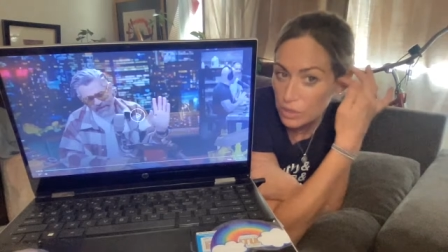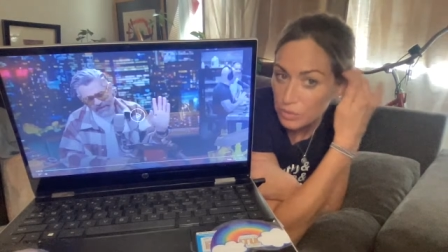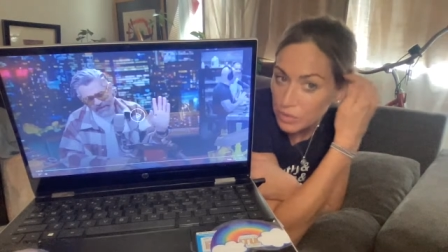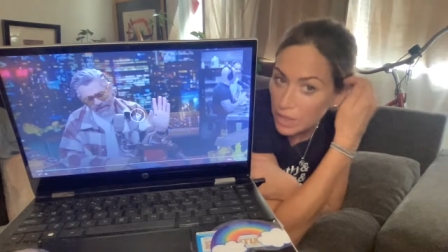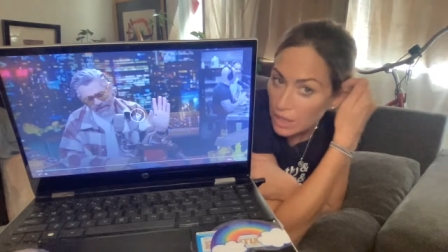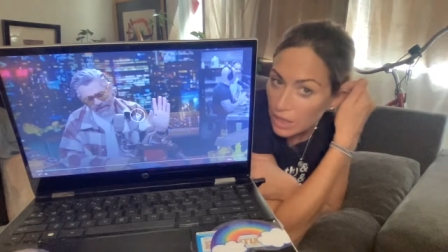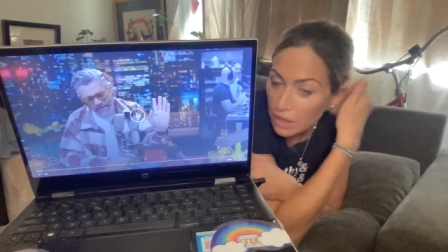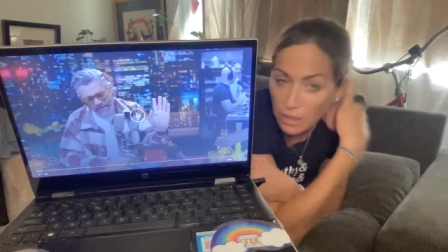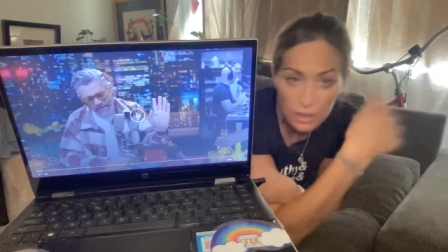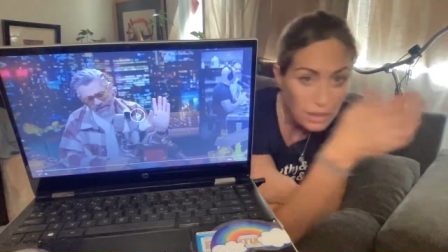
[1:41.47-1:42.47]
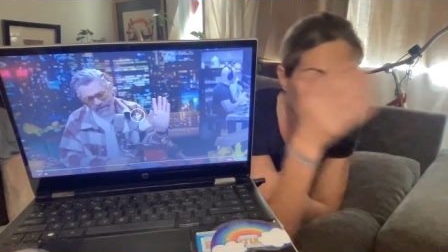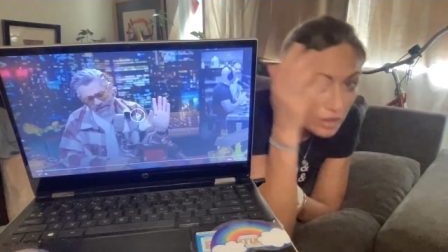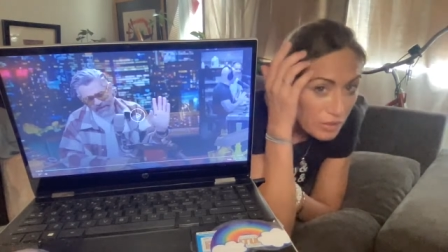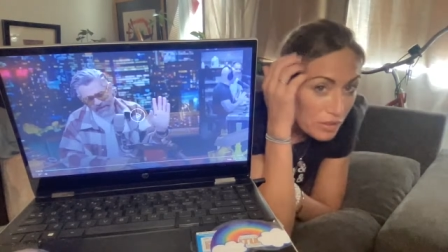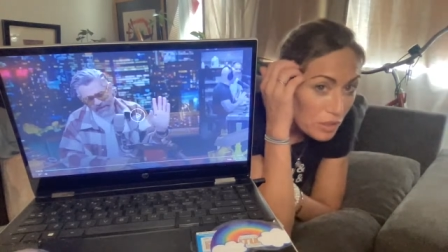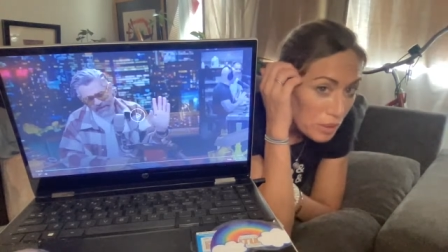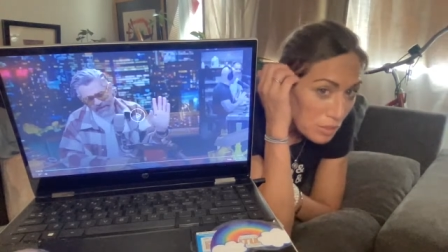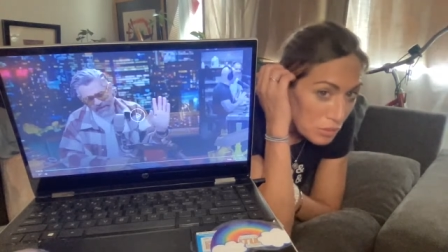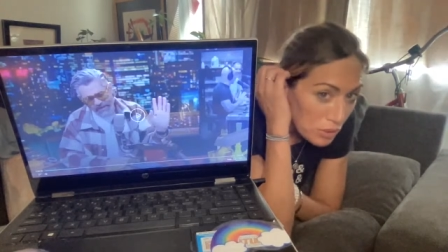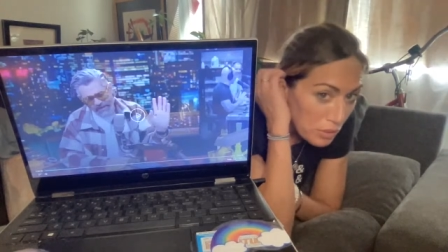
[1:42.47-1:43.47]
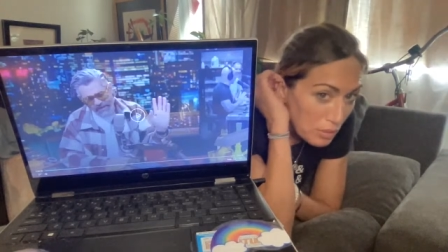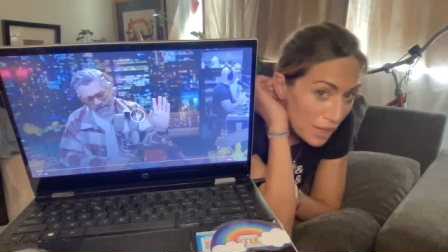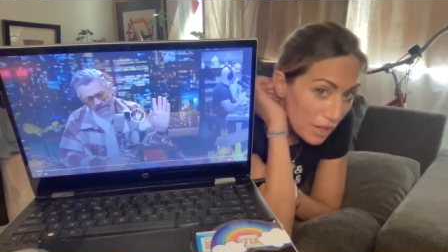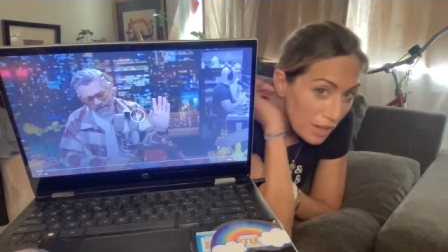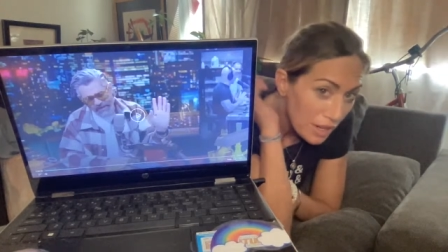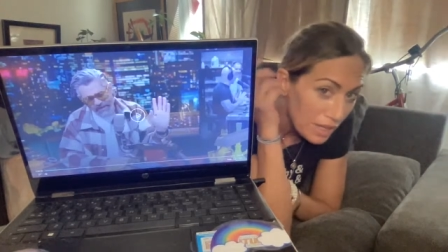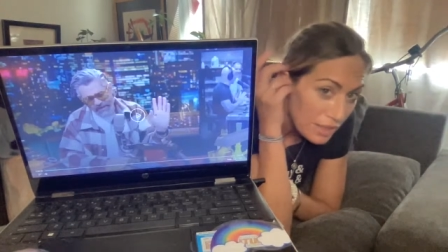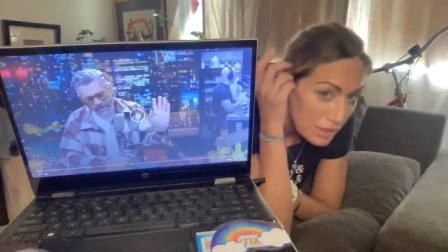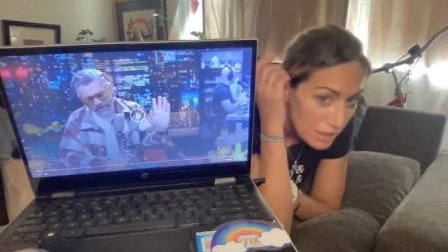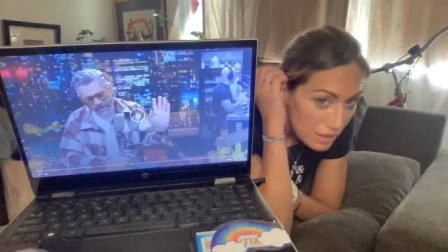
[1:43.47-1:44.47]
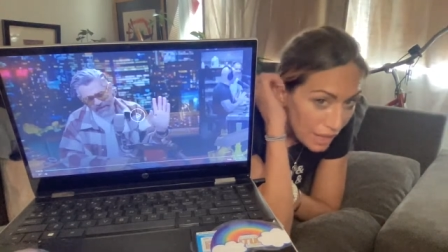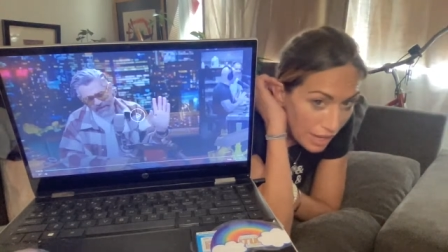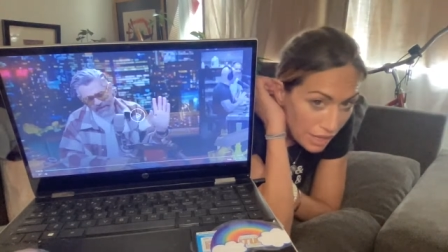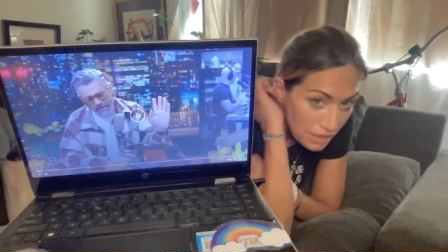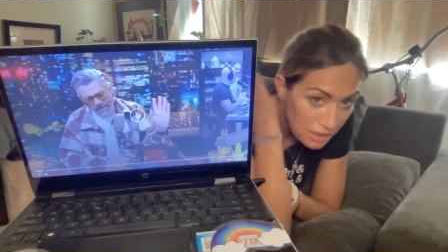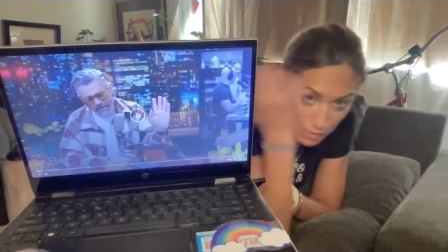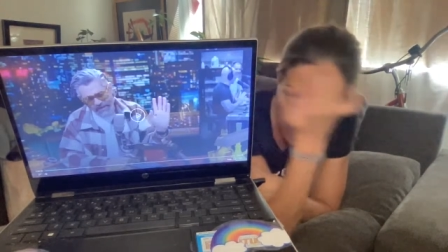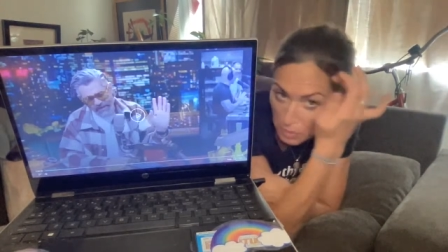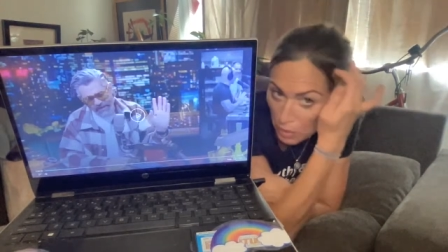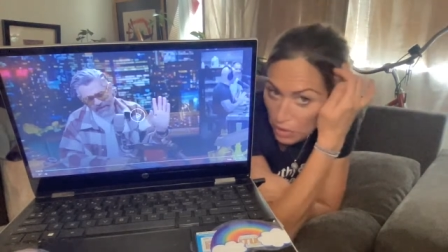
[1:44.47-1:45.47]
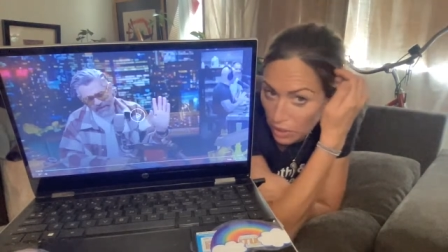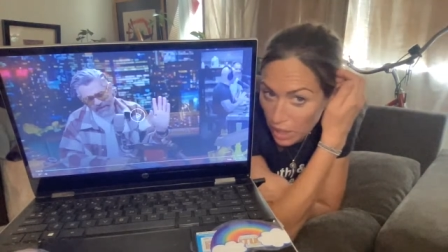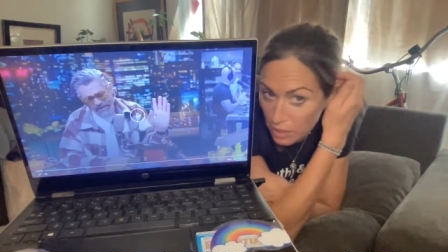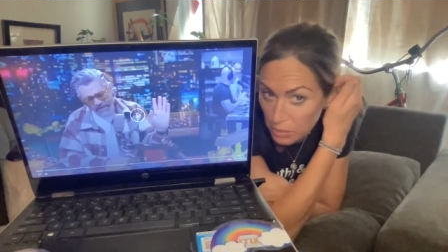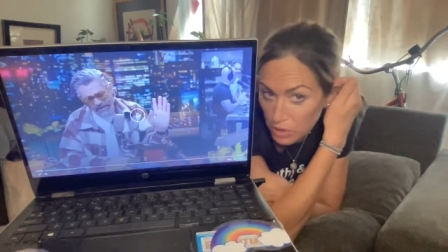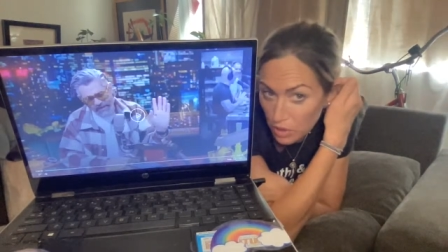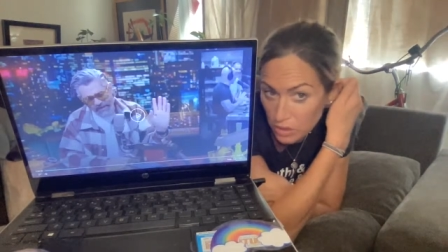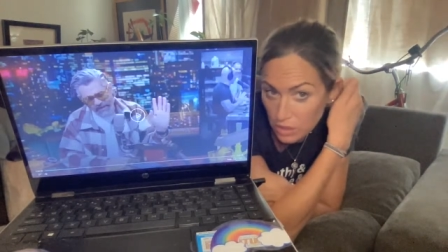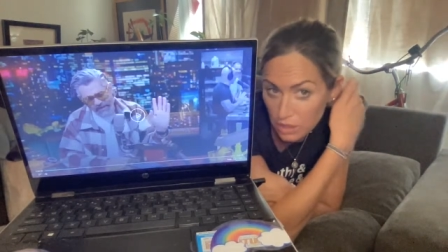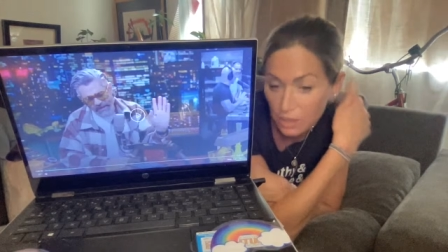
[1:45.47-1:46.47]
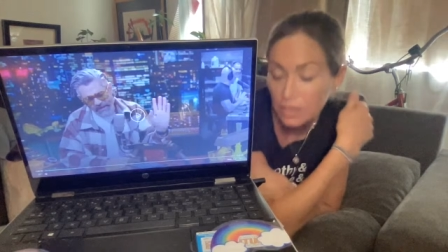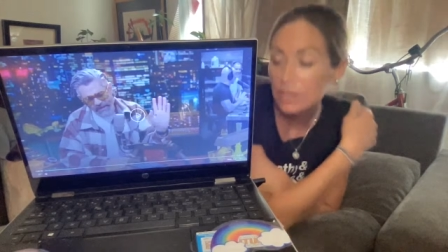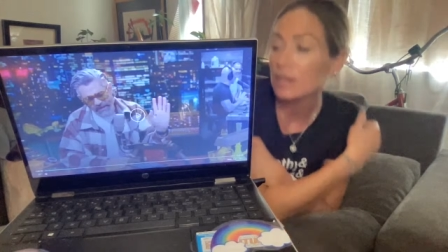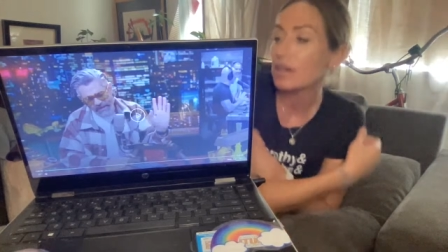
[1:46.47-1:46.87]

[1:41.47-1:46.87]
Sophia. I don't even know what I'm doing with my hair, guys. Hence my ball caps constantly.